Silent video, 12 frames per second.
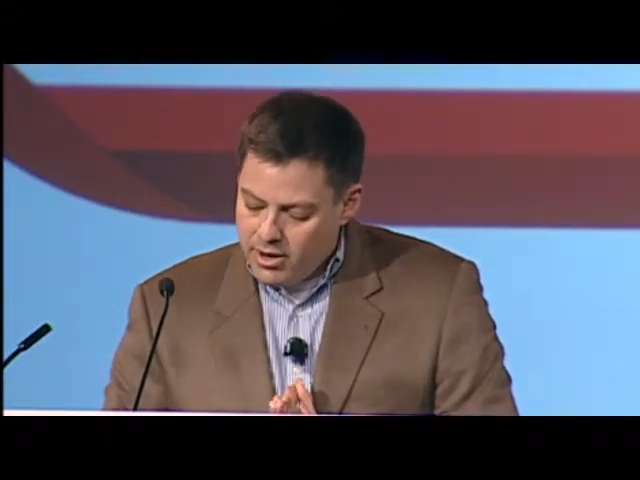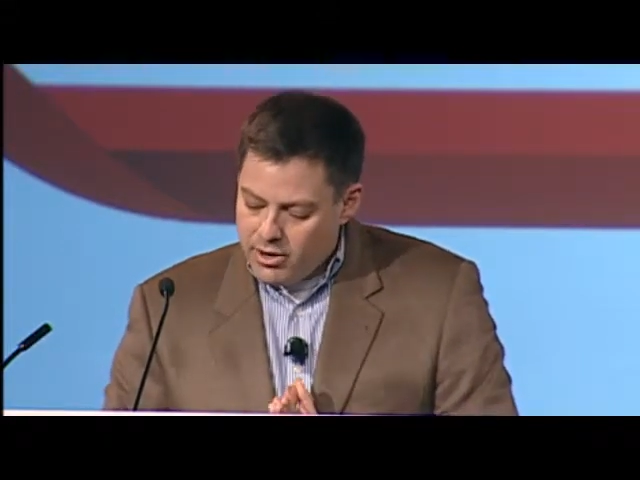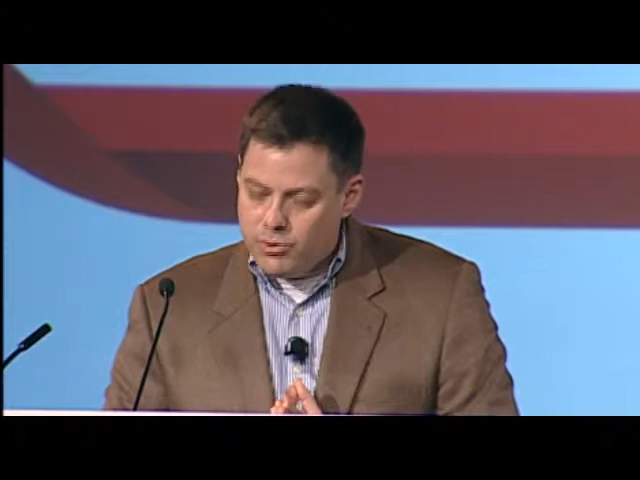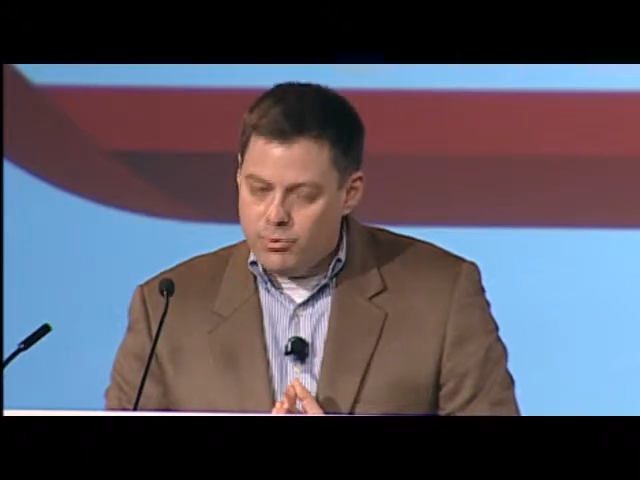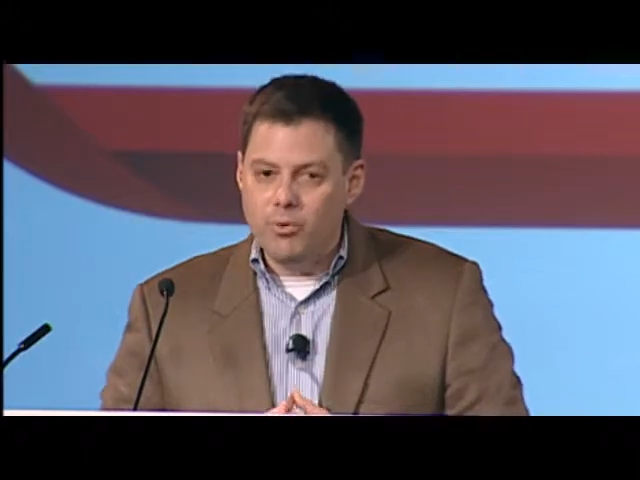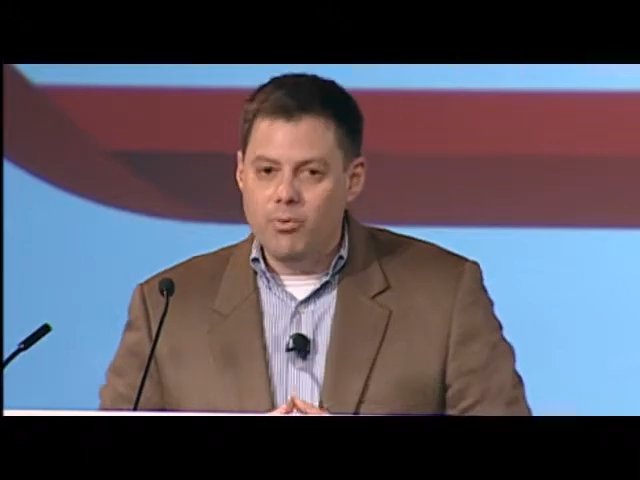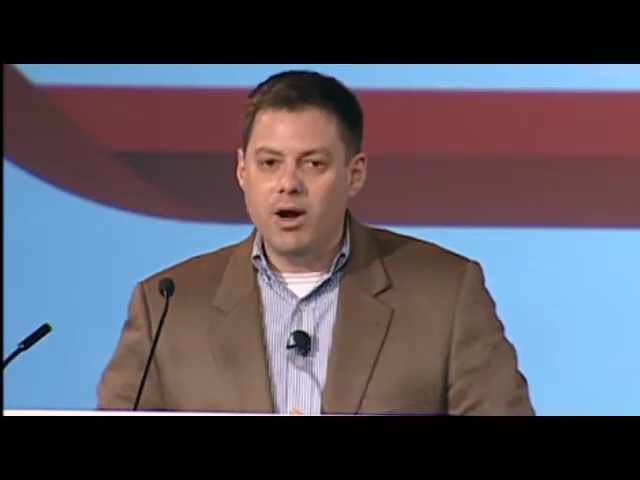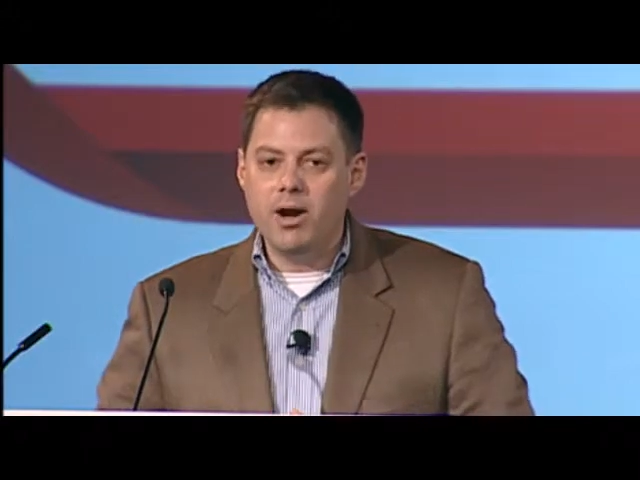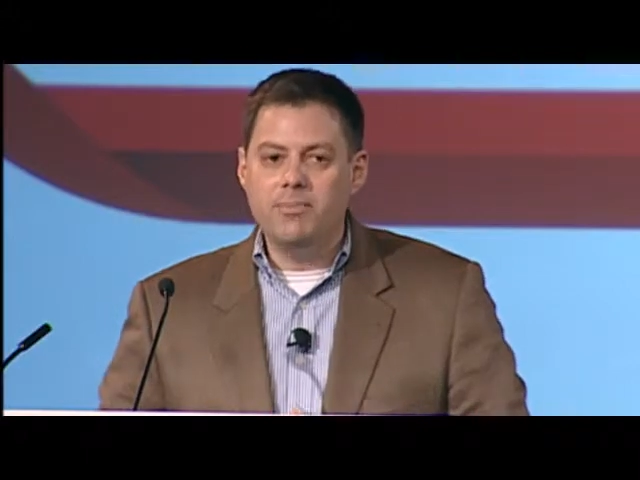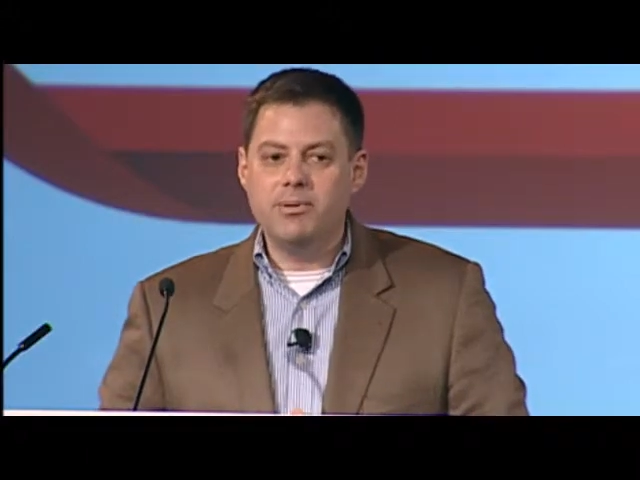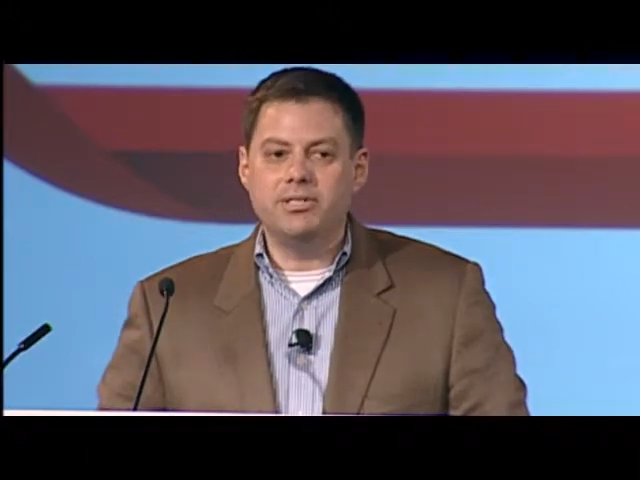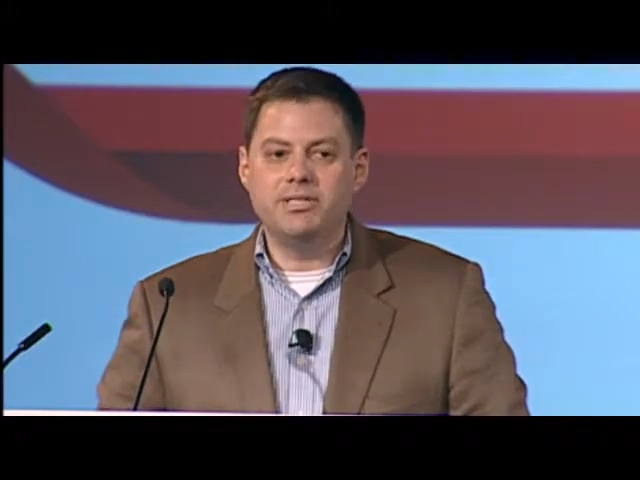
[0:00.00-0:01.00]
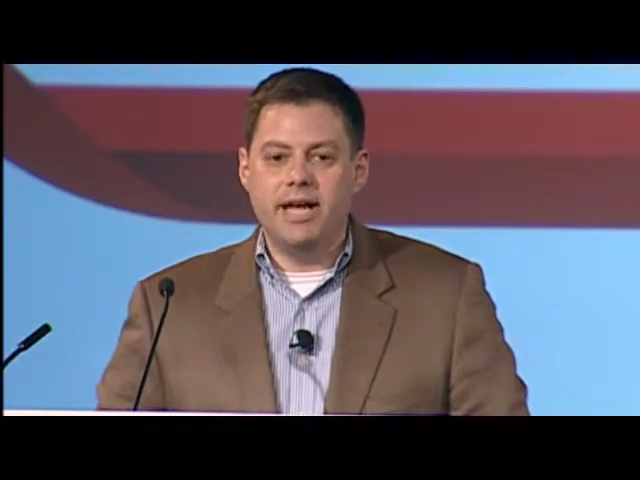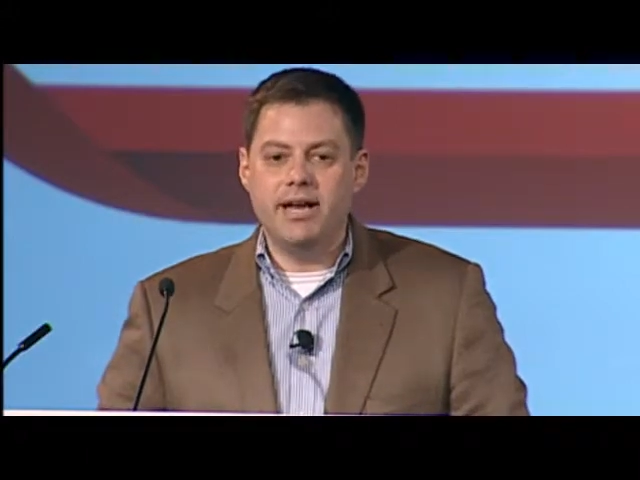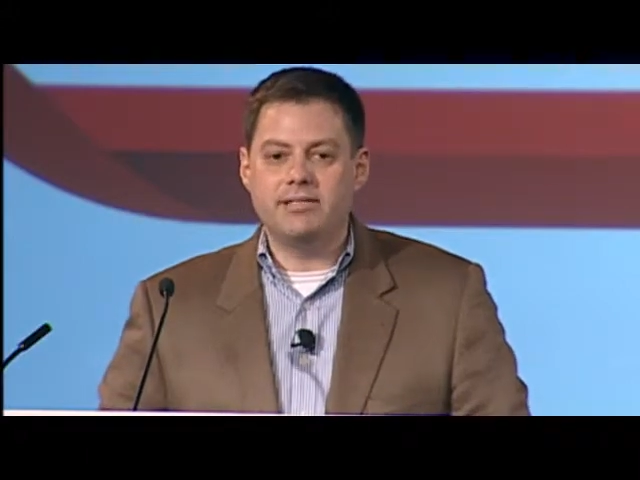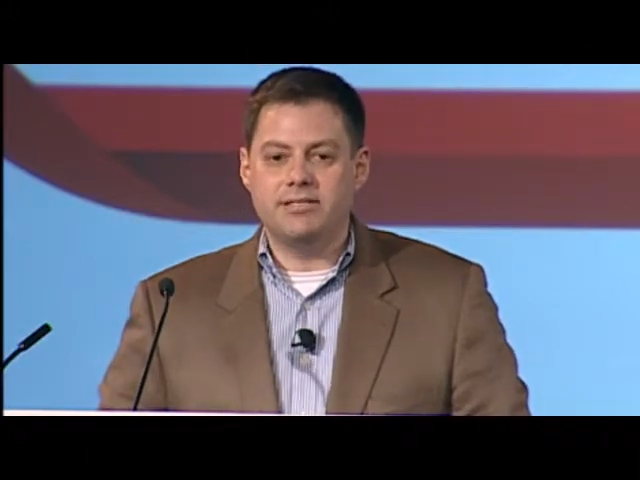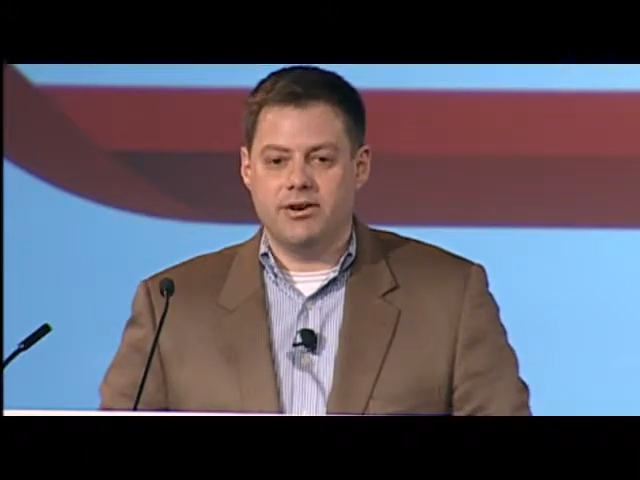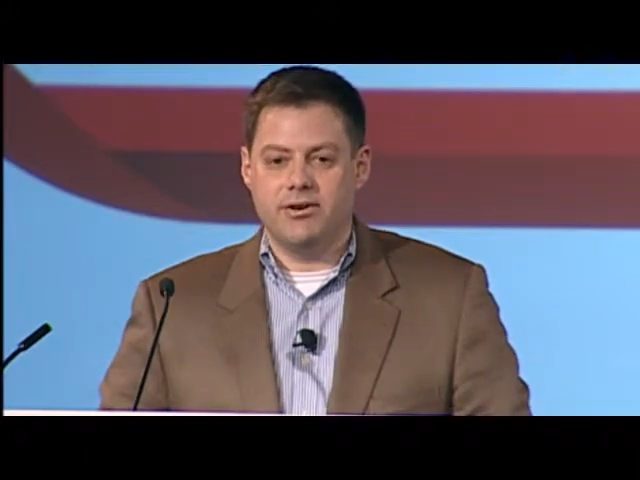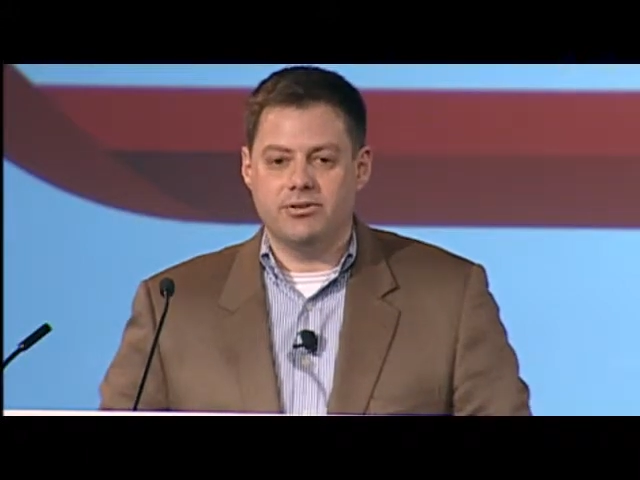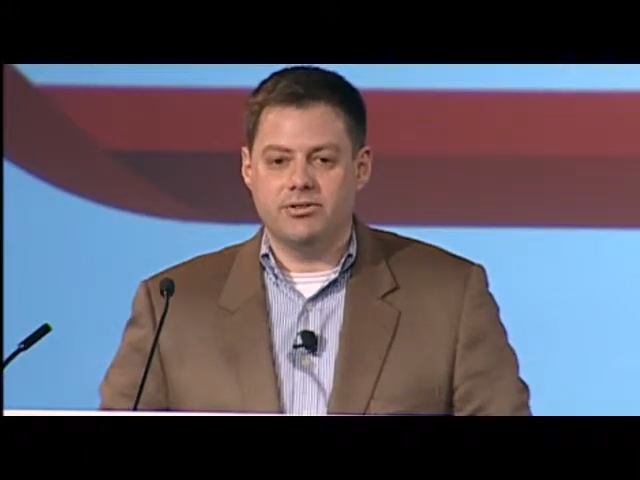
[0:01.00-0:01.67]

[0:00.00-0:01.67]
Do we want to build data centers